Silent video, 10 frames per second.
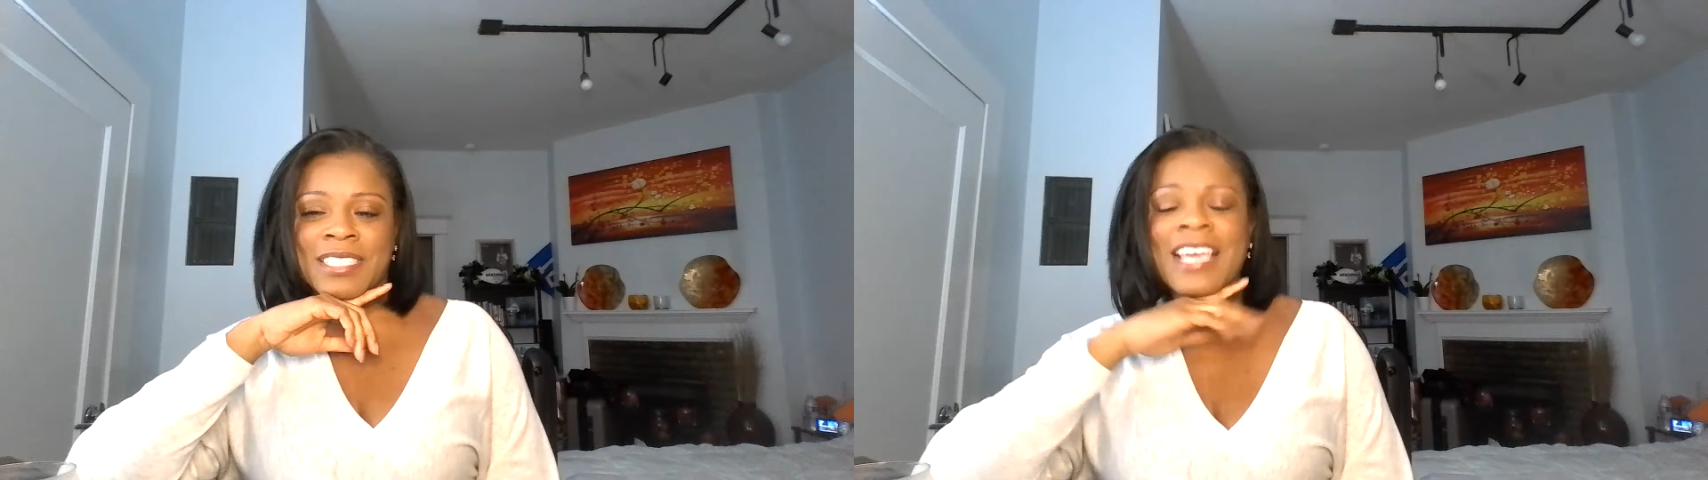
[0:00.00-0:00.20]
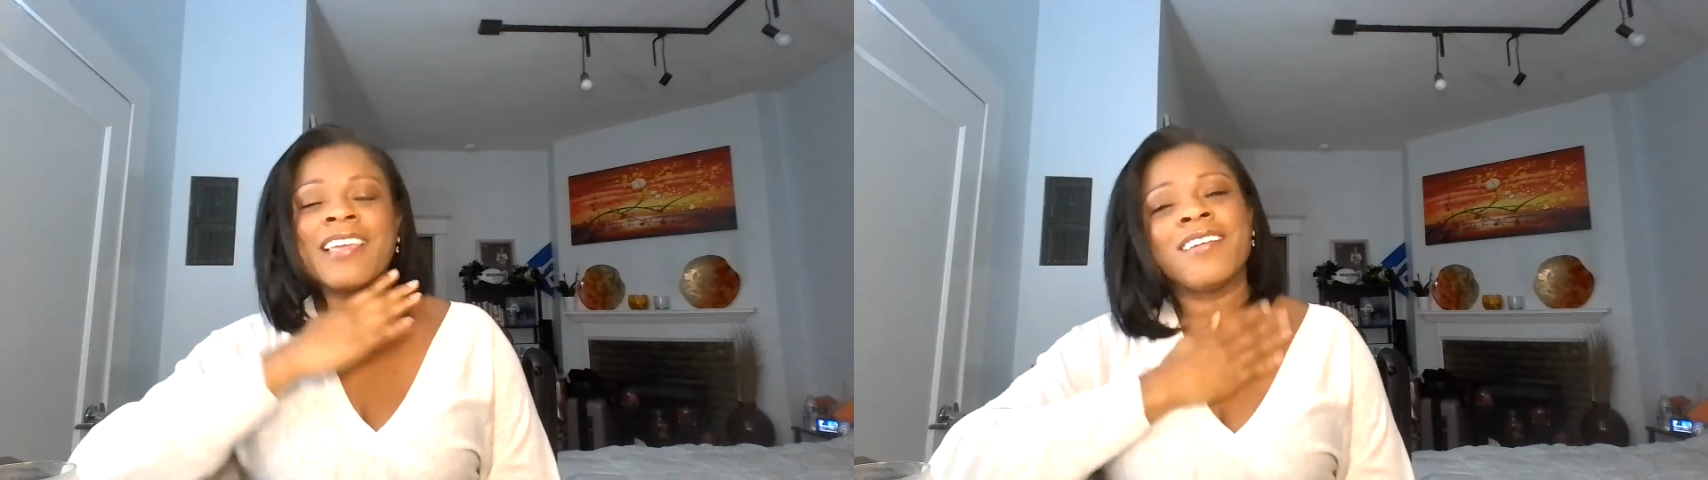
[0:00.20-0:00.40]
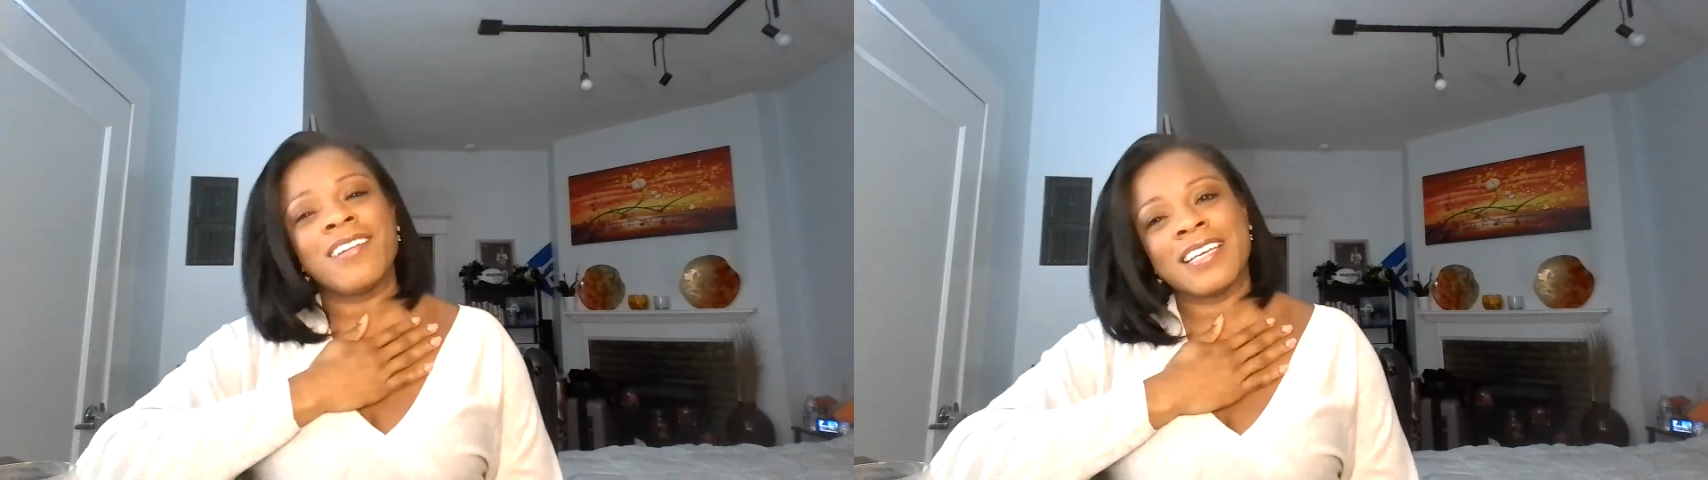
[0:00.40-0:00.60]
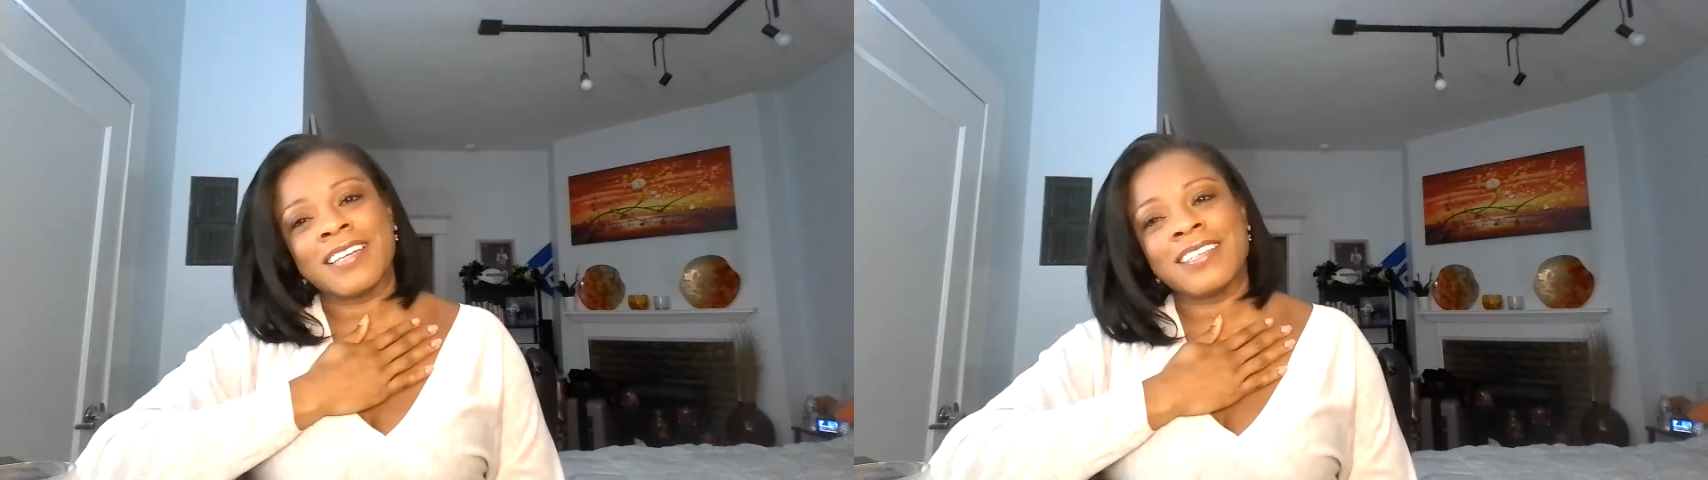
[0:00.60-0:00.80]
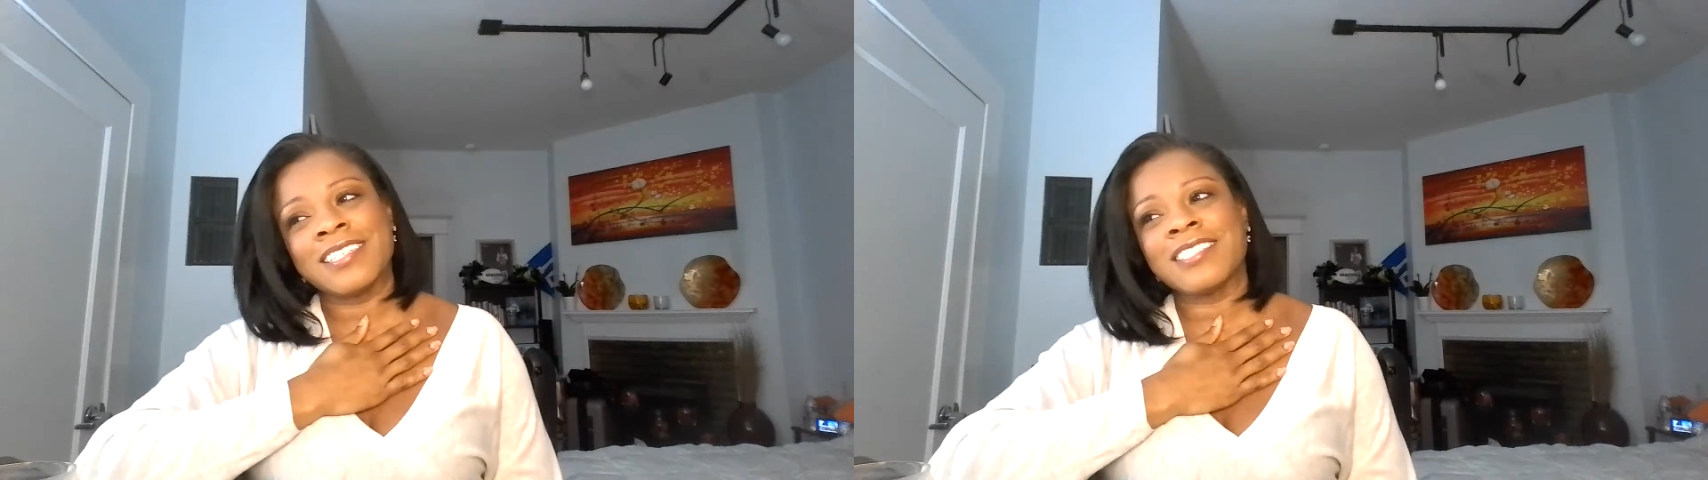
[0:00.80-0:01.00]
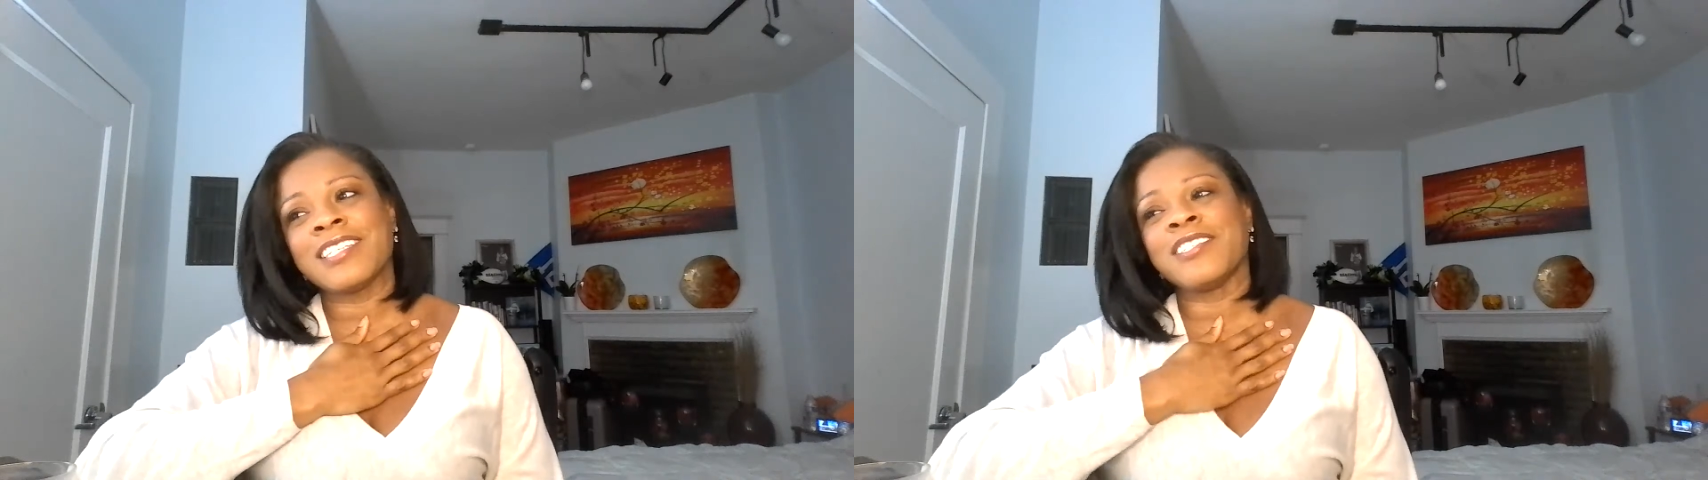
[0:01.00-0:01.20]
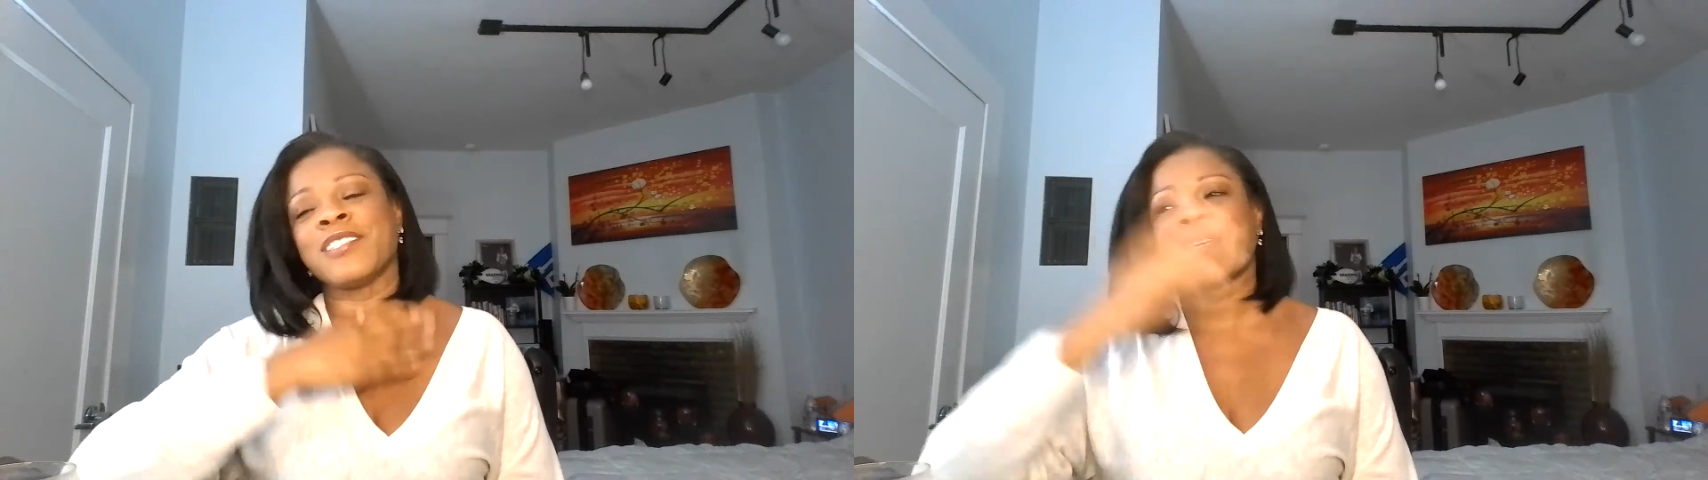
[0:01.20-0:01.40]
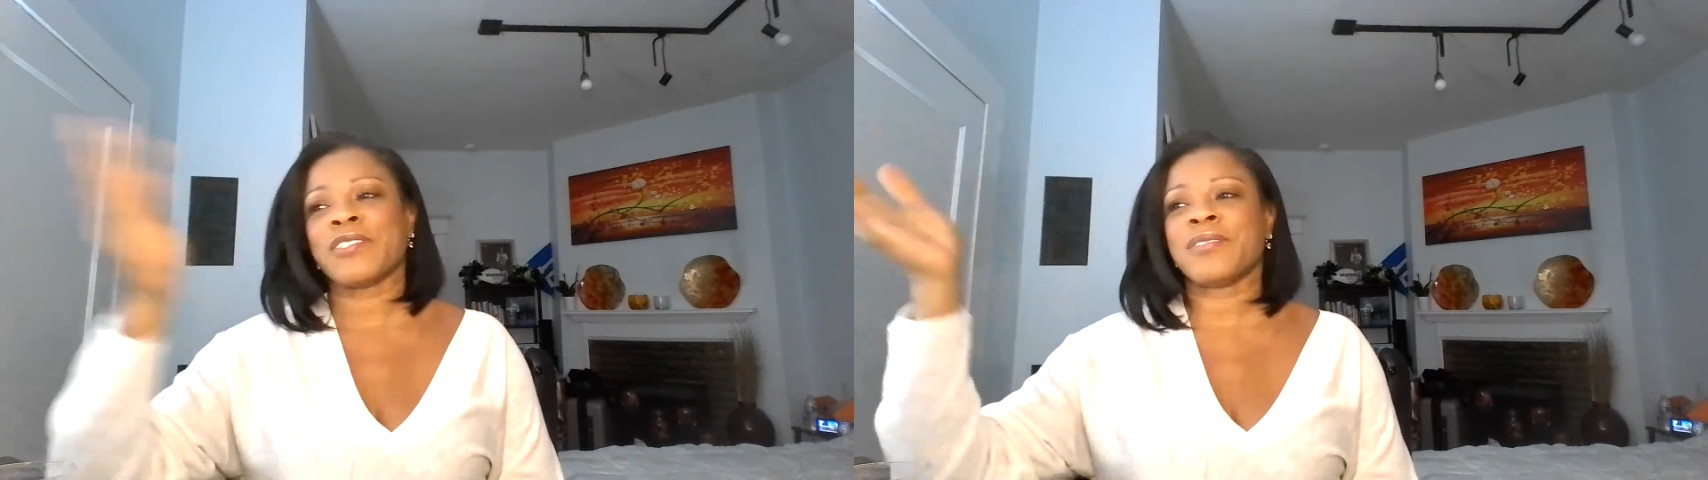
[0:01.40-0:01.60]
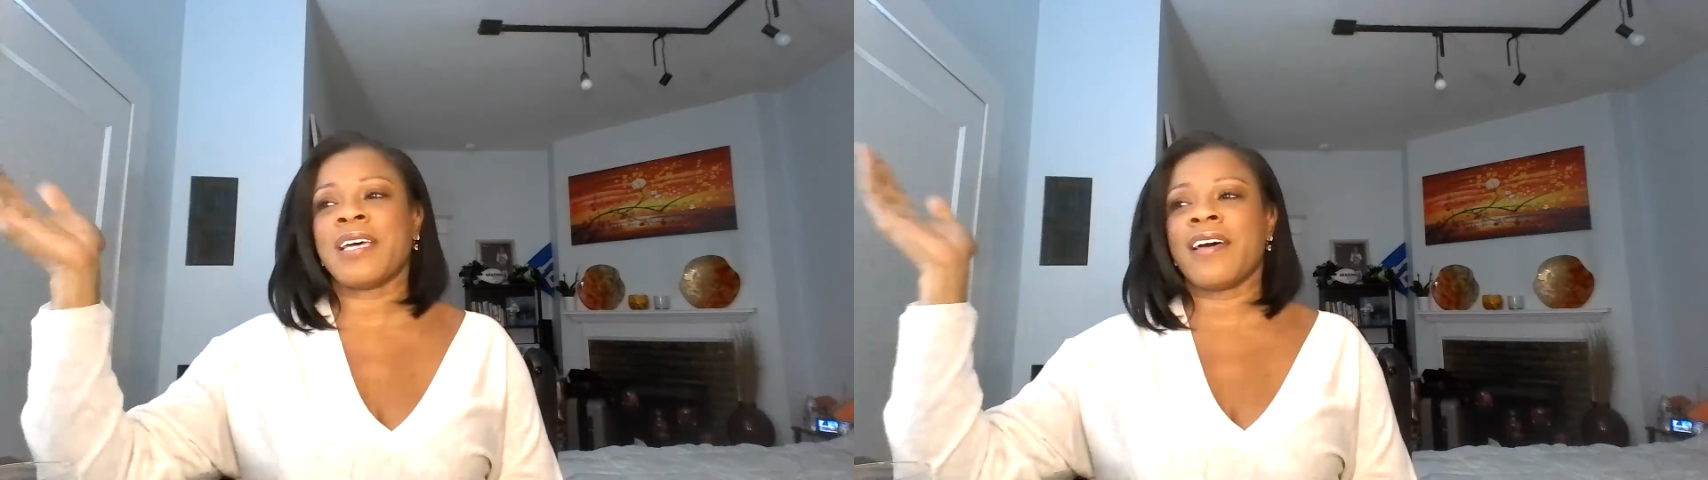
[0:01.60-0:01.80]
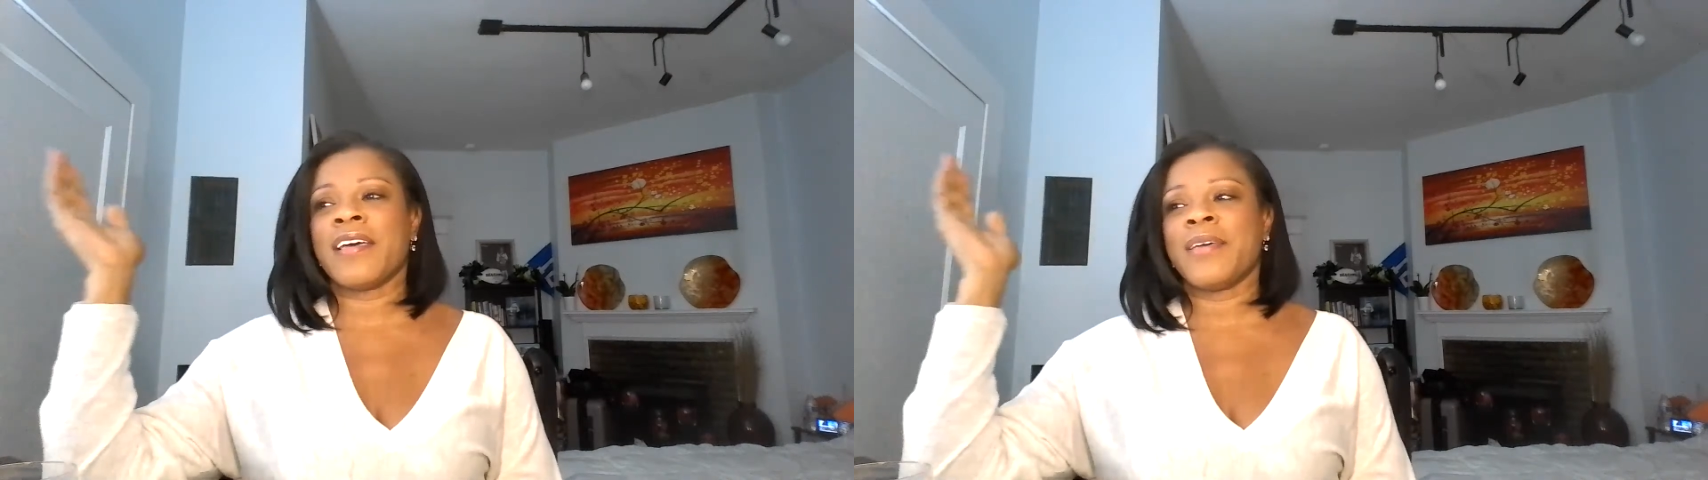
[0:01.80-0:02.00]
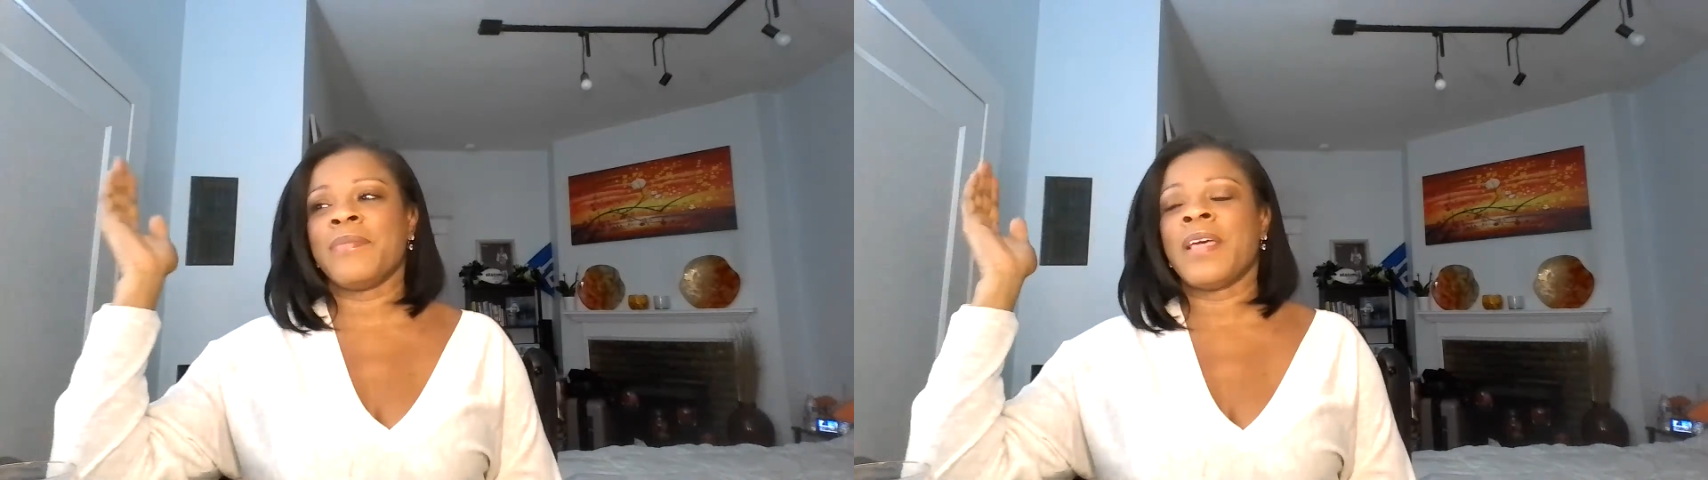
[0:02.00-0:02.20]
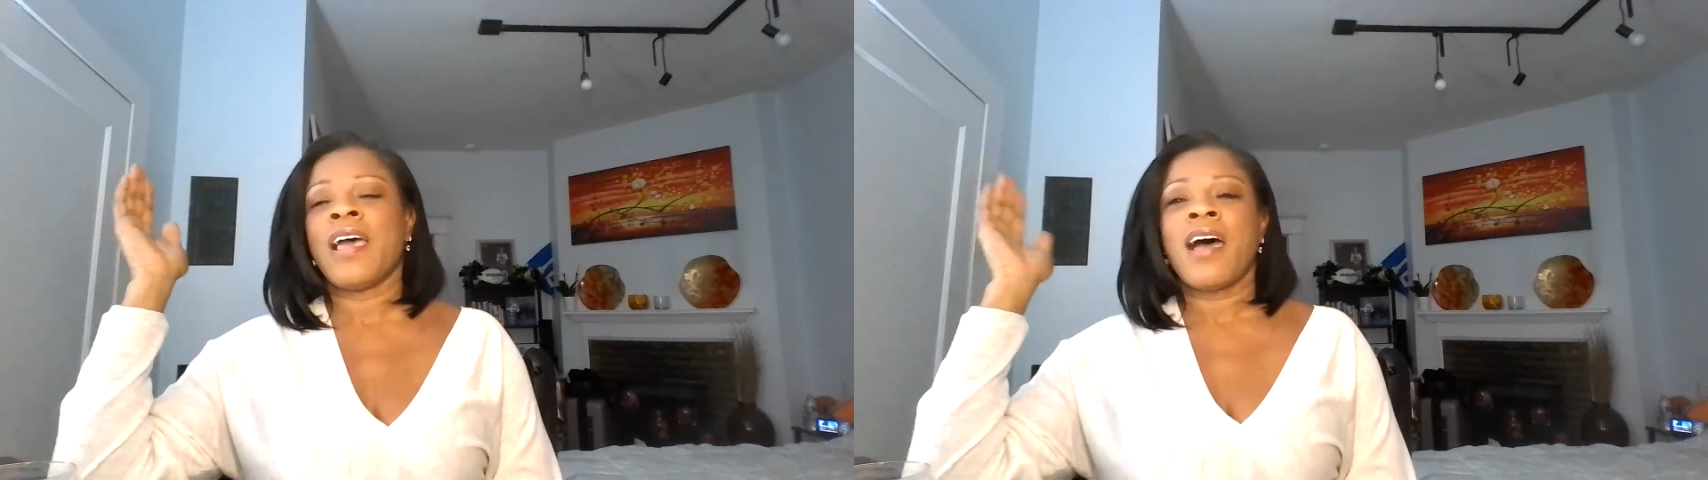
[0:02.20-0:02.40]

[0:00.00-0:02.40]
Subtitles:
take it all in because it's such a special time.